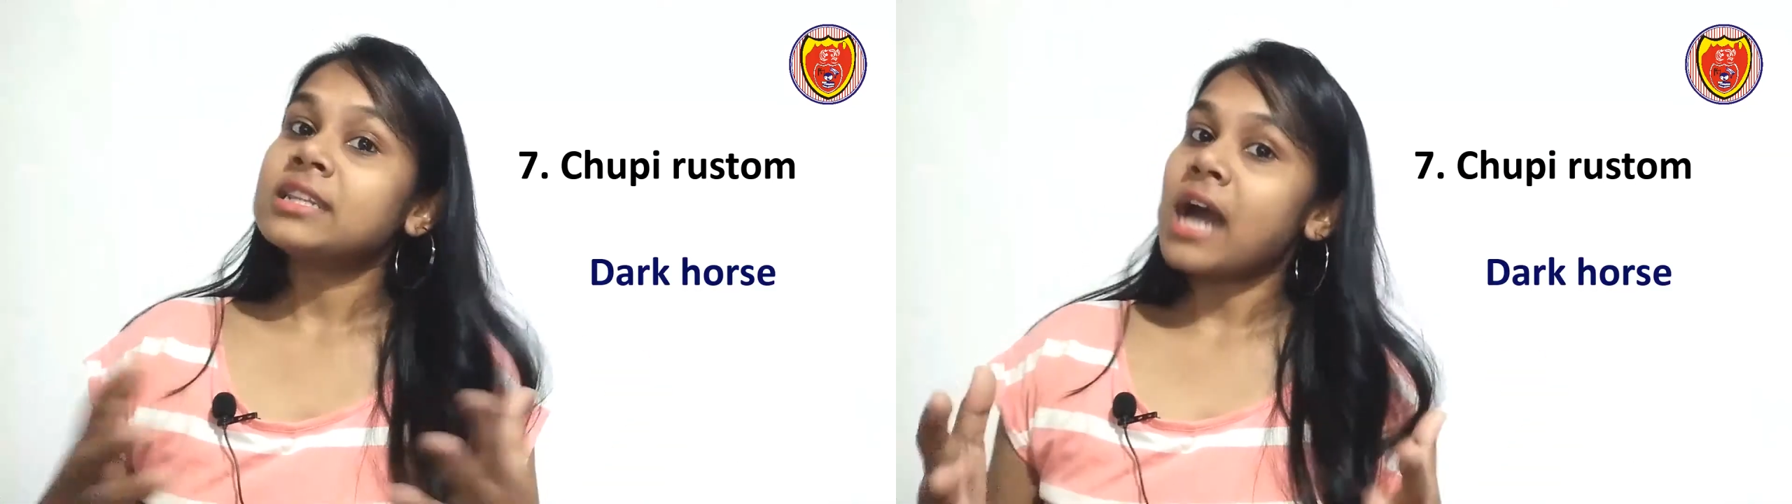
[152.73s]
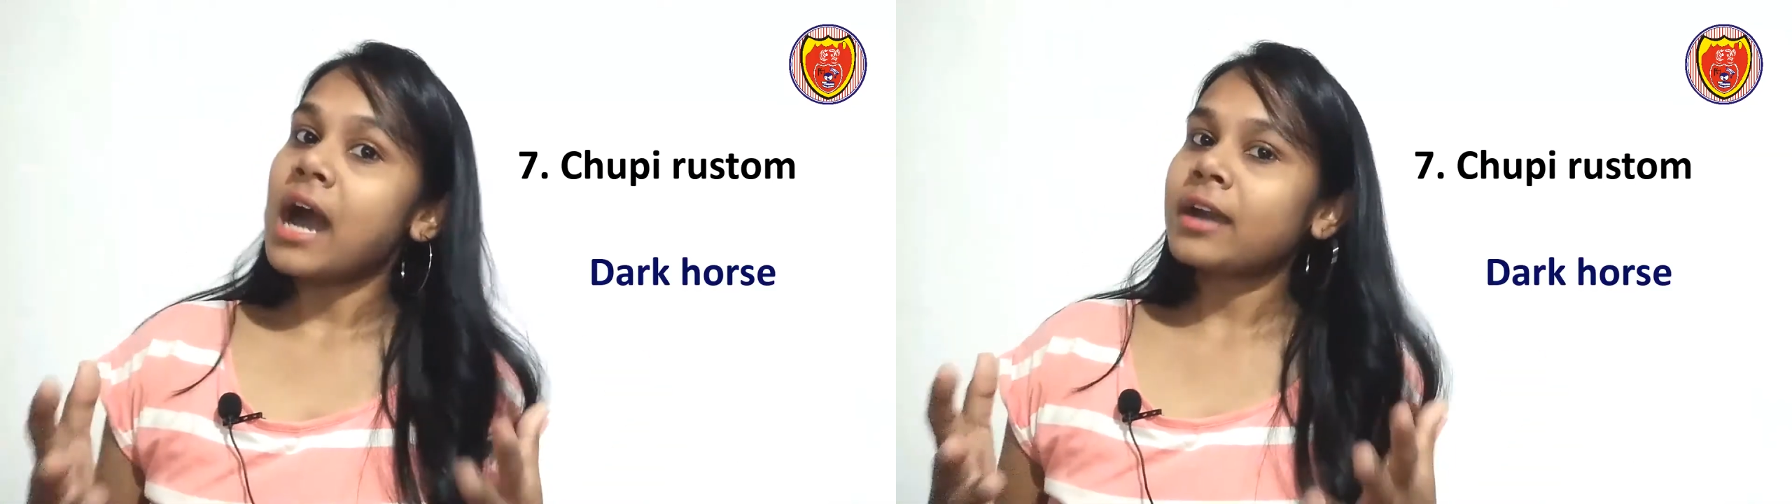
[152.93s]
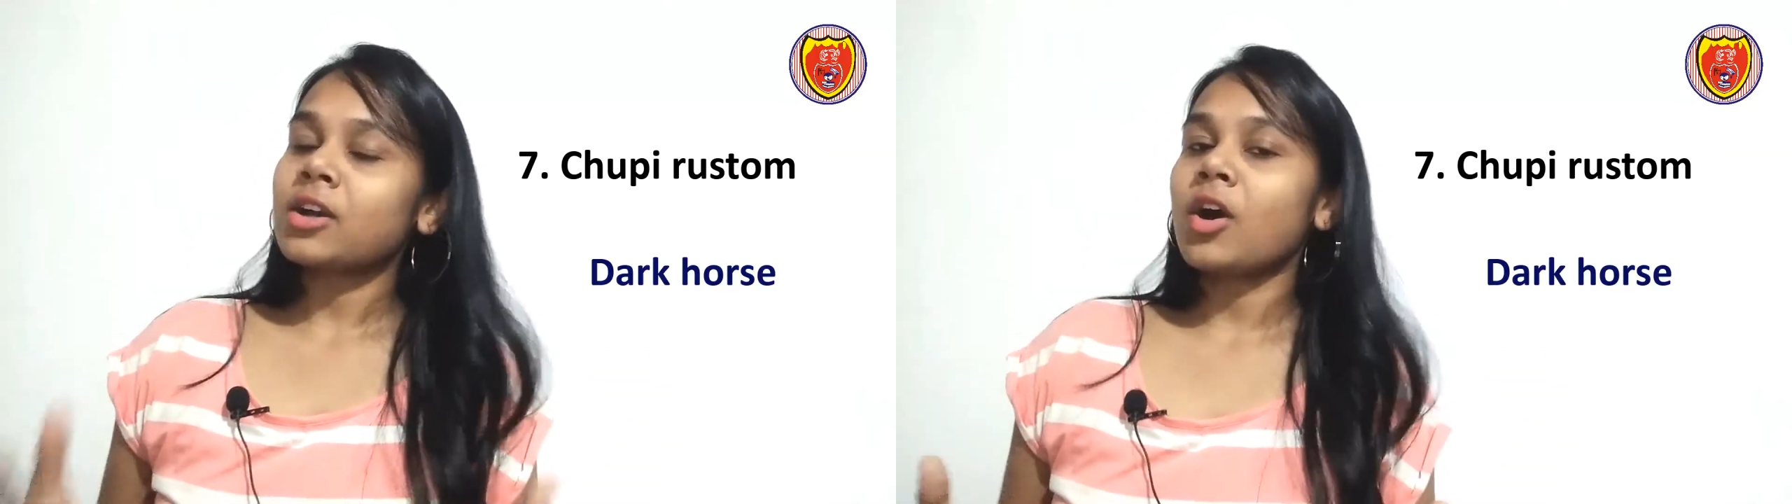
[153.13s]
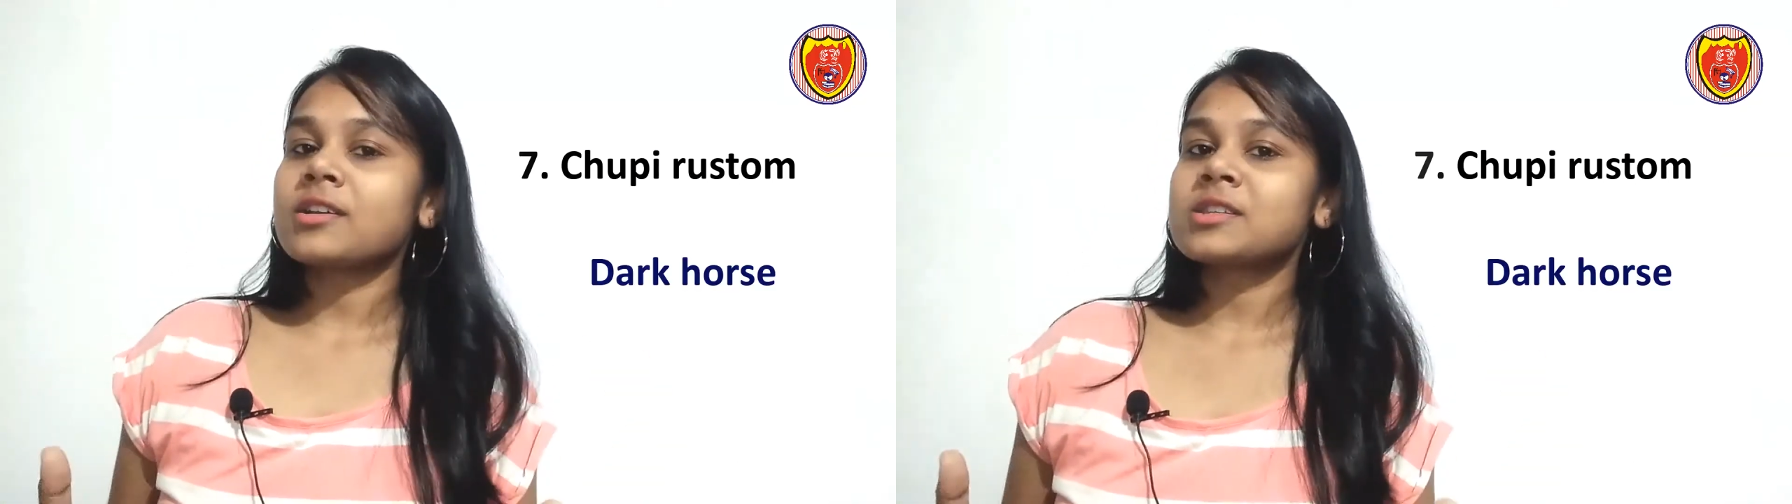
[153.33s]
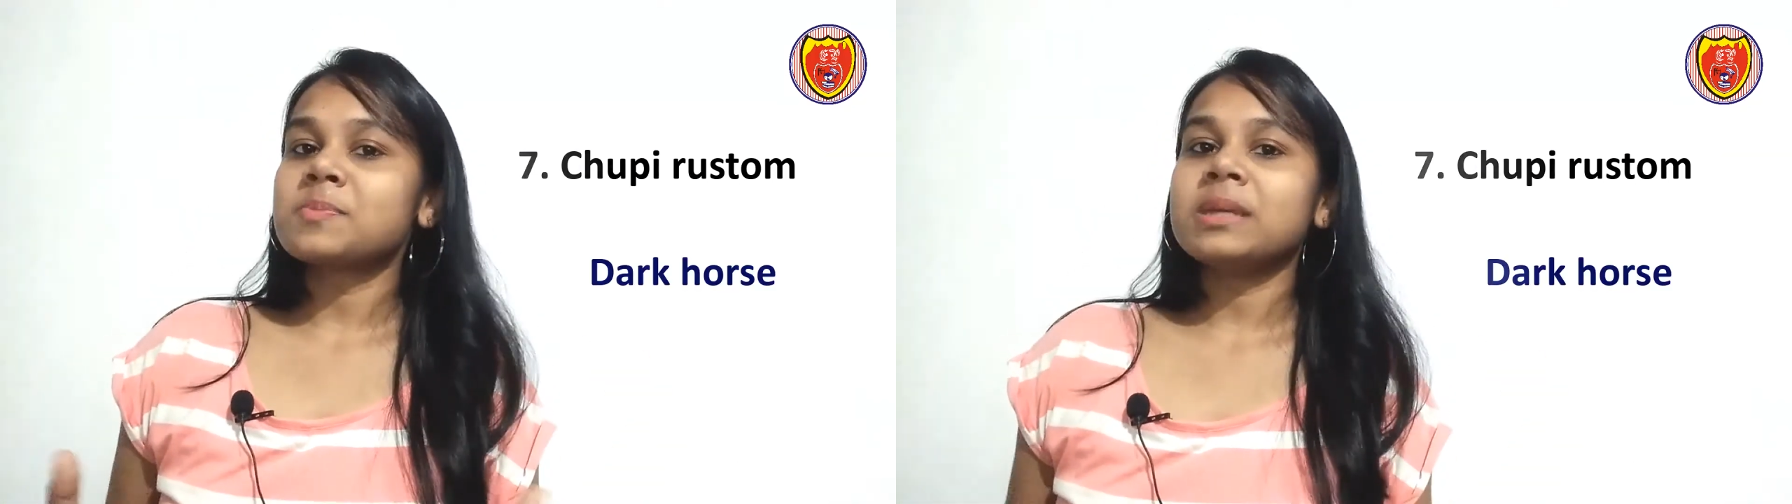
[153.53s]
Dark
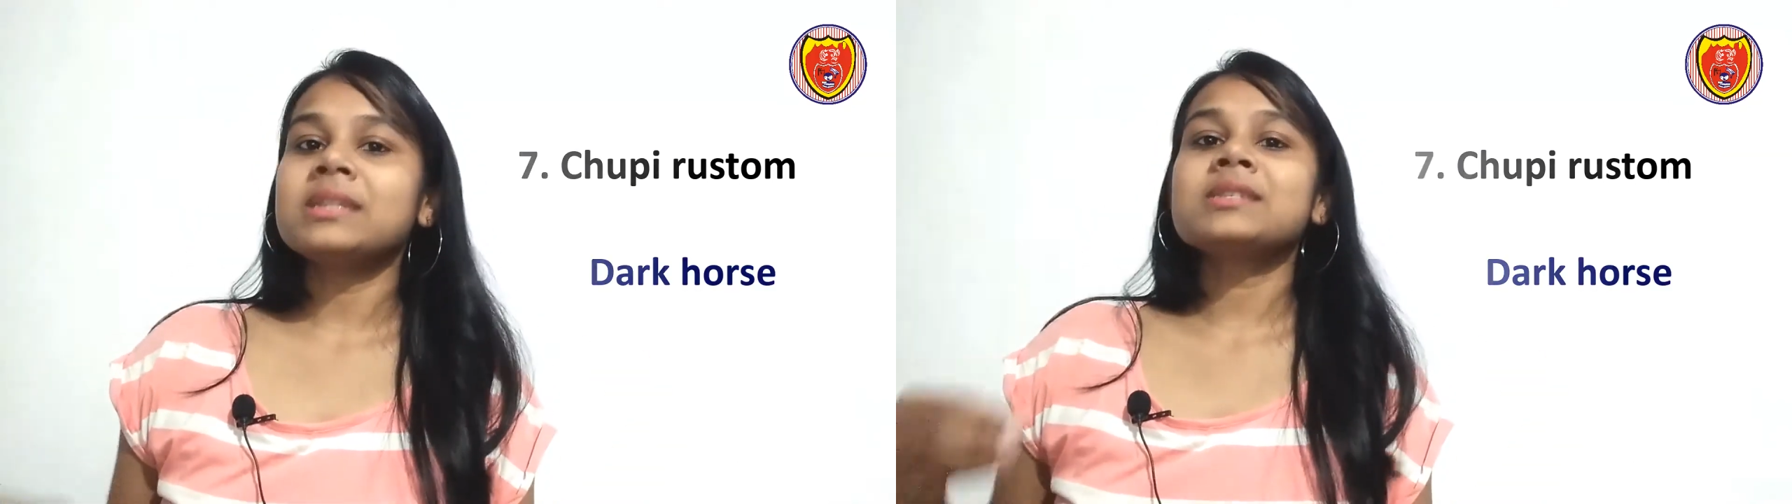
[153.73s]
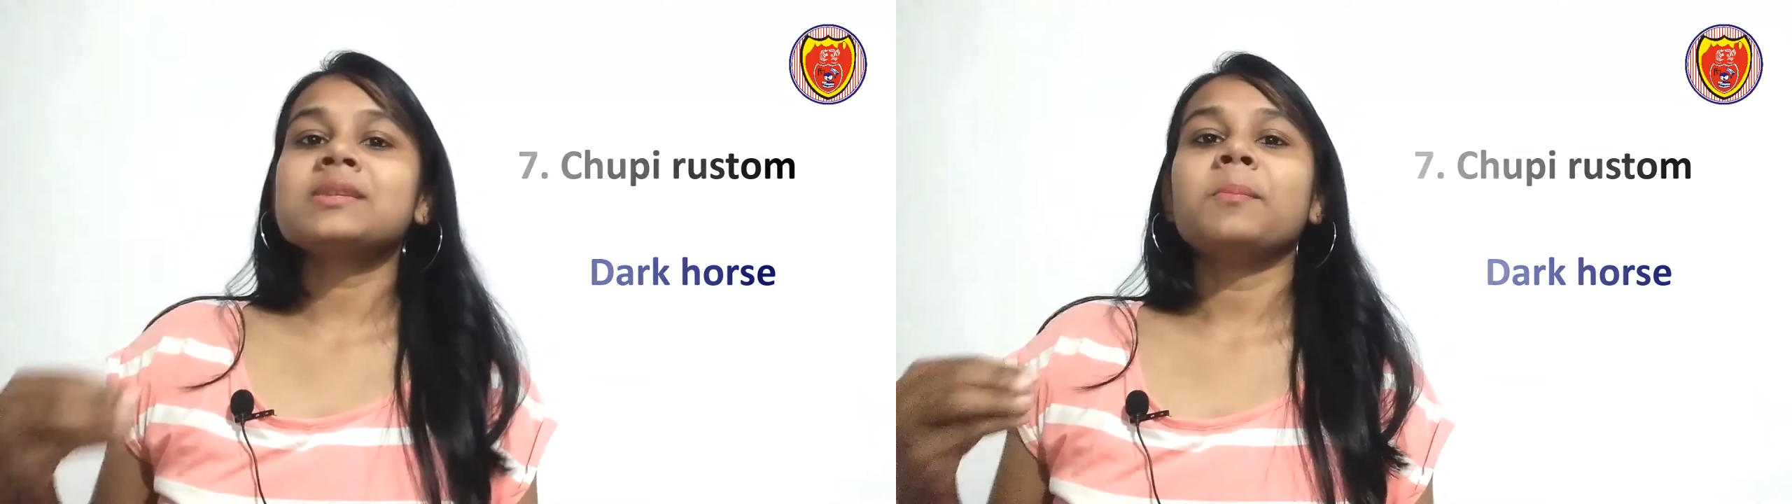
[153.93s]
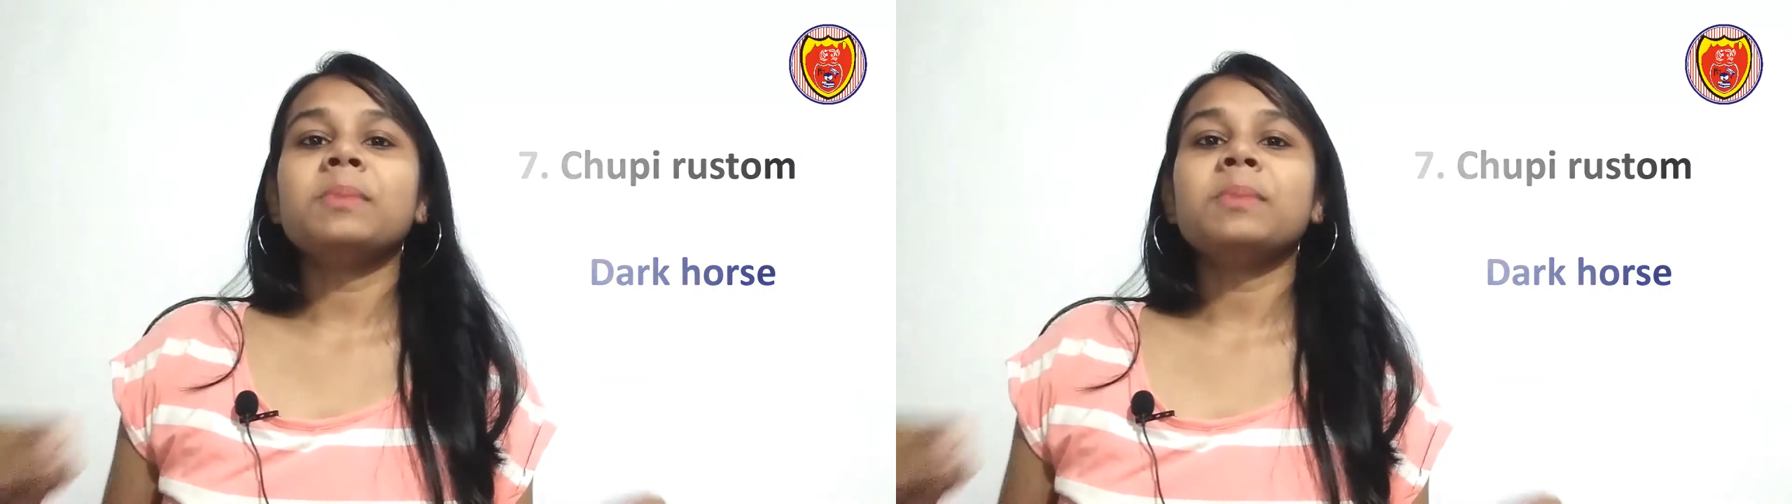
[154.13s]
horse means